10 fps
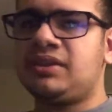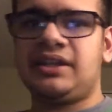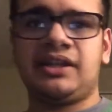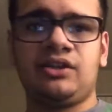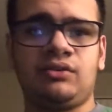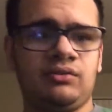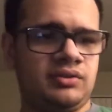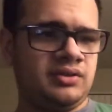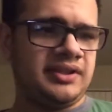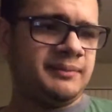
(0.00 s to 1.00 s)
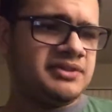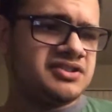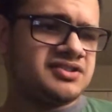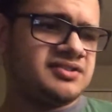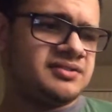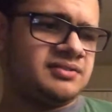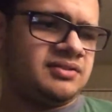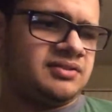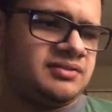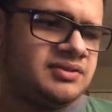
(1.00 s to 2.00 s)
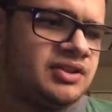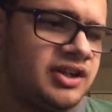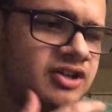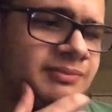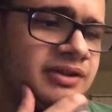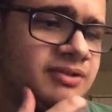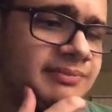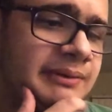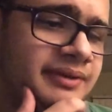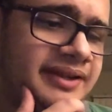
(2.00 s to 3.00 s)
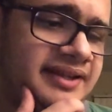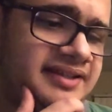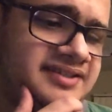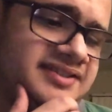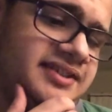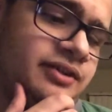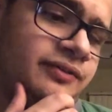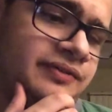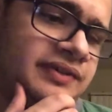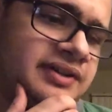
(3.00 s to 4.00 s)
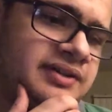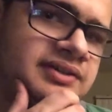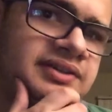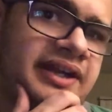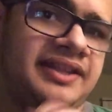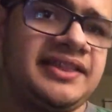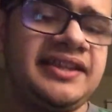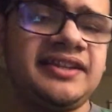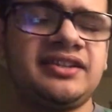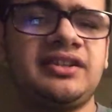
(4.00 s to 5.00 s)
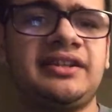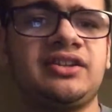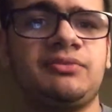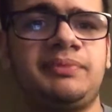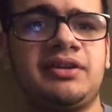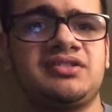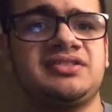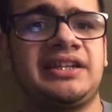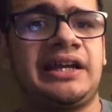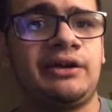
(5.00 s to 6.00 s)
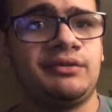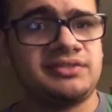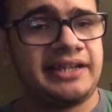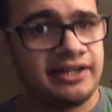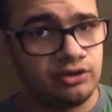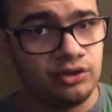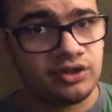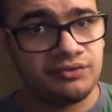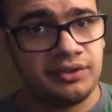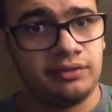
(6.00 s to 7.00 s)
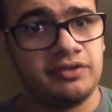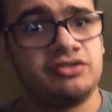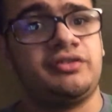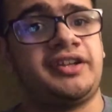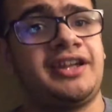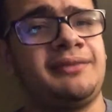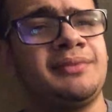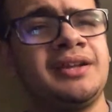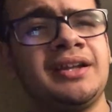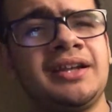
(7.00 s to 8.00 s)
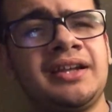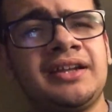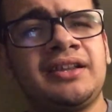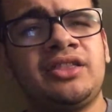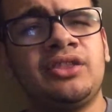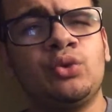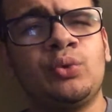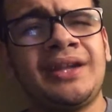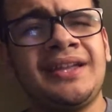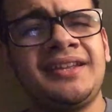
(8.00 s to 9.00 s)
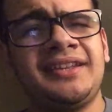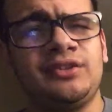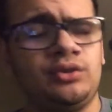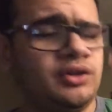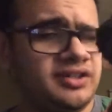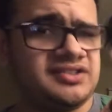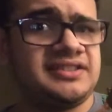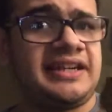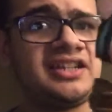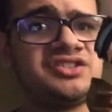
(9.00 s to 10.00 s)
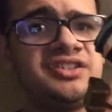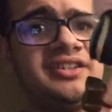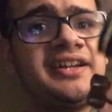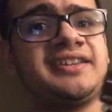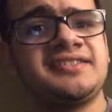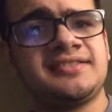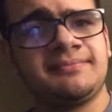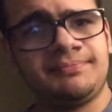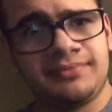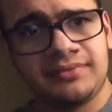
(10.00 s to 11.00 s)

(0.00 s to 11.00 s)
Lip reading: Now, let me just talk about the bobblehead itself. I think in comparison to how Tak looked from the original game, the way he looks is actually nice.